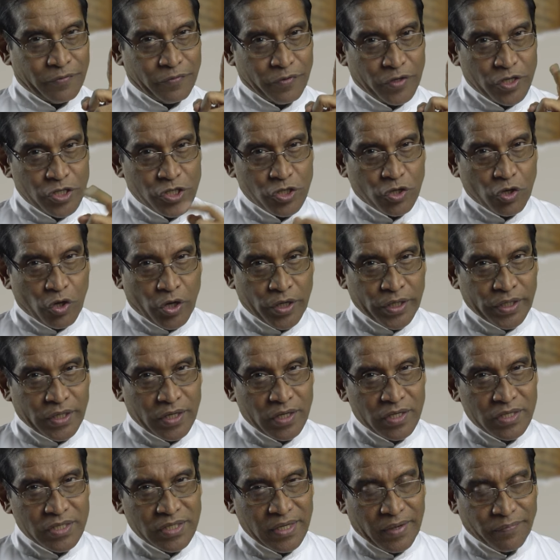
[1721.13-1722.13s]
1
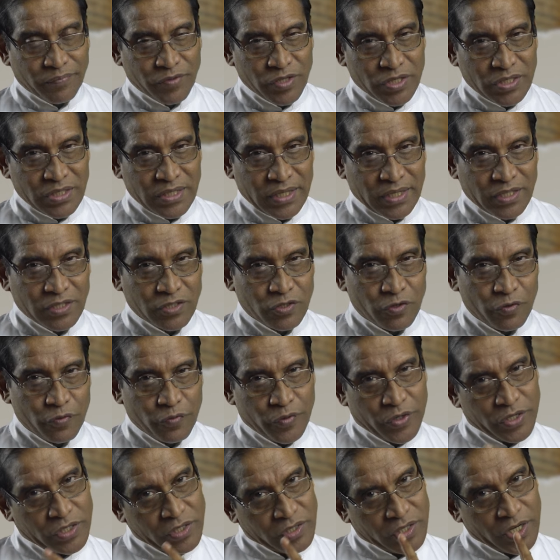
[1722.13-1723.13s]
Chronicles chapter 6,
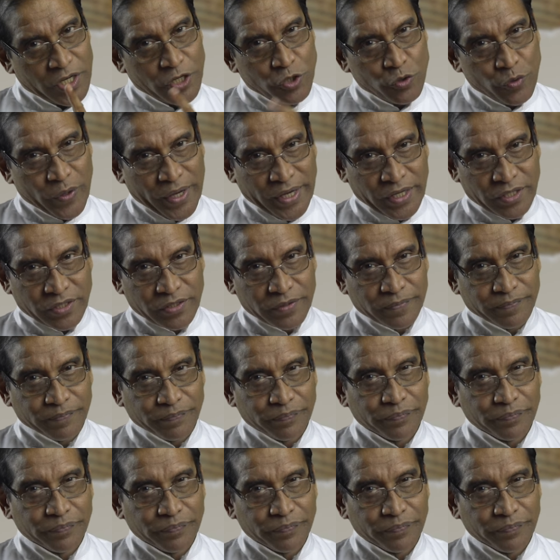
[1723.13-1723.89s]
verse 3 to 8.